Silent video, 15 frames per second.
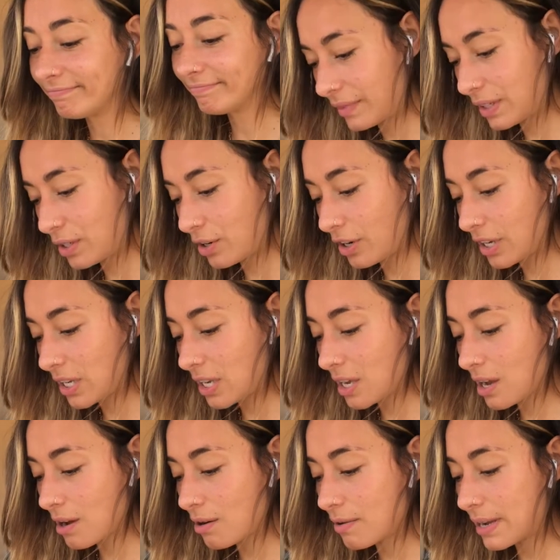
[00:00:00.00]
Your
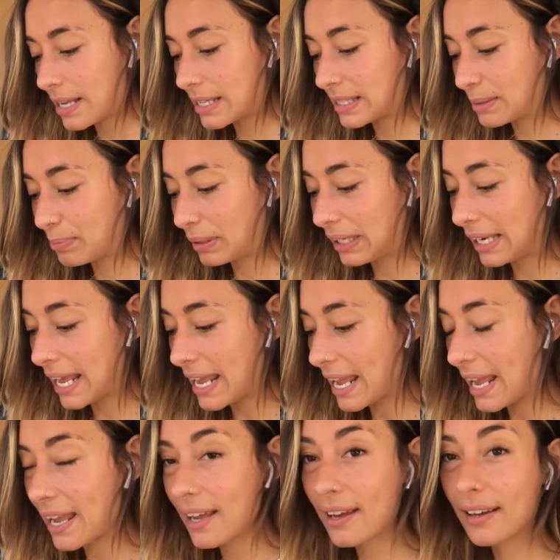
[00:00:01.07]
ego is
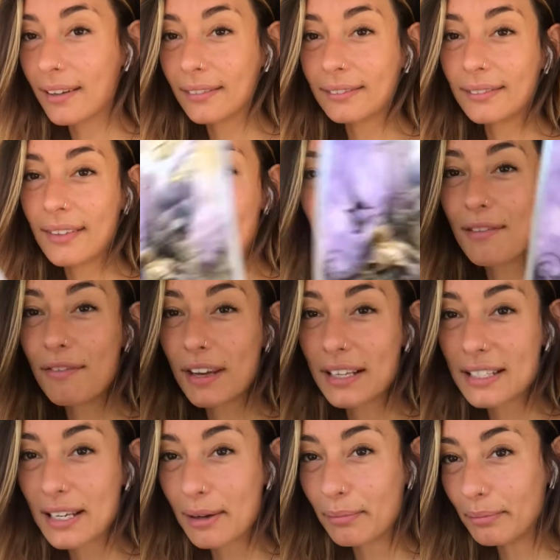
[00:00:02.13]
playing the
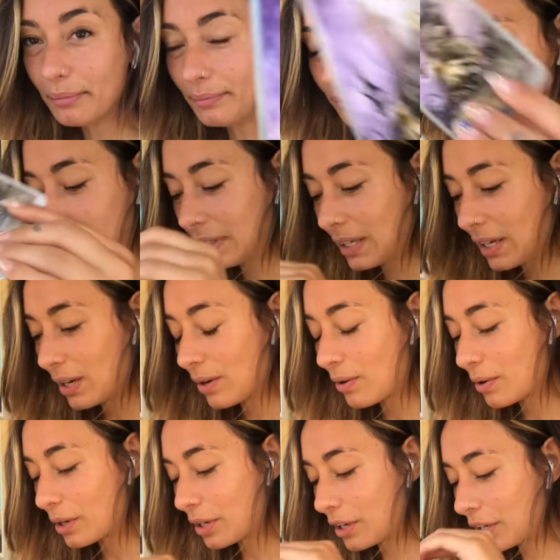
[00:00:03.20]
victim,
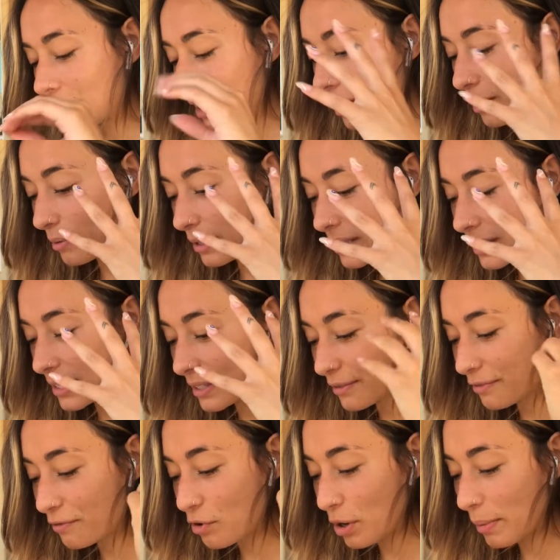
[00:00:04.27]
or your ego is
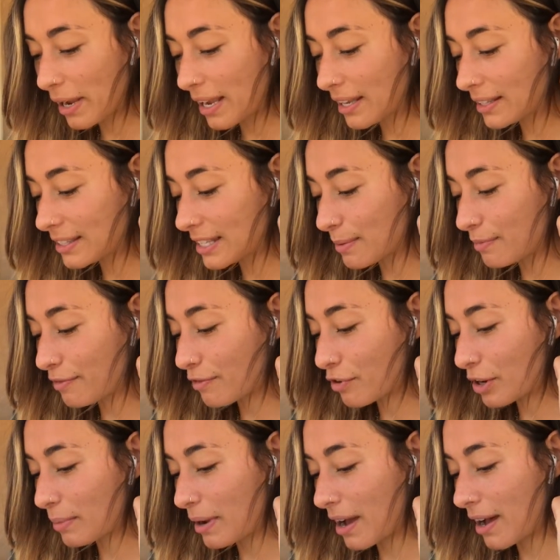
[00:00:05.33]
forming some
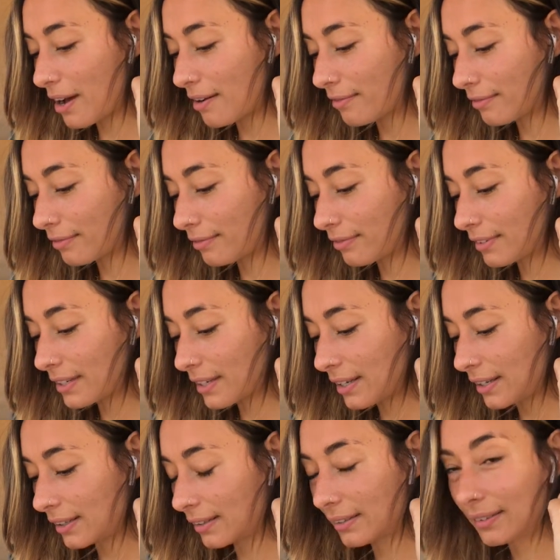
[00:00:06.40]
form of
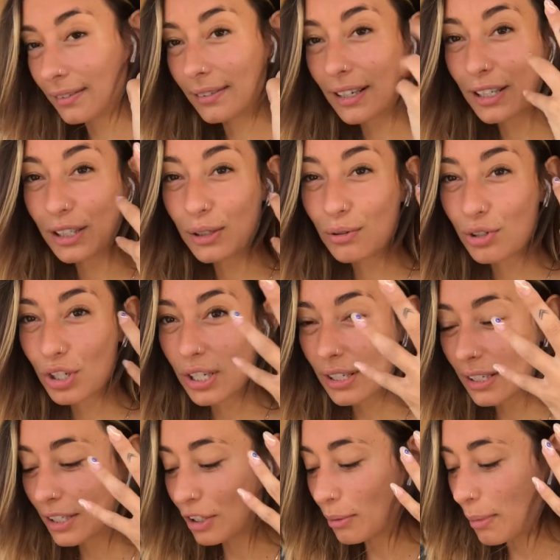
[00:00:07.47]
illusion
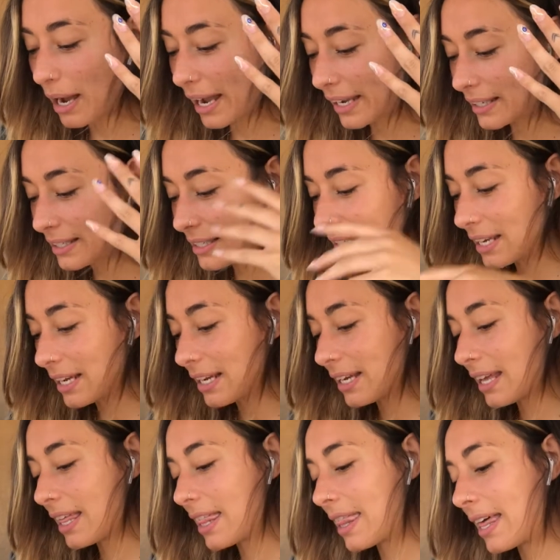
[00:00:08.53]
in your mind
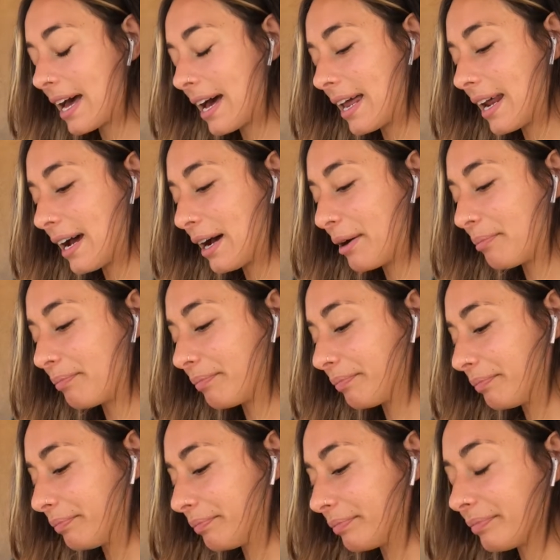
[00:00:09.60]
that
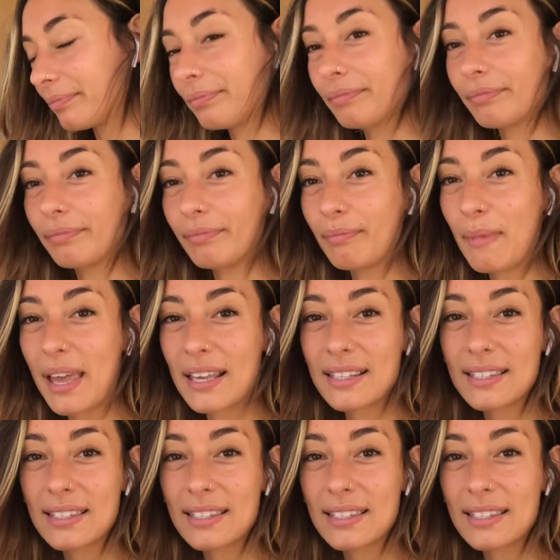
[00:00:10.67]
makes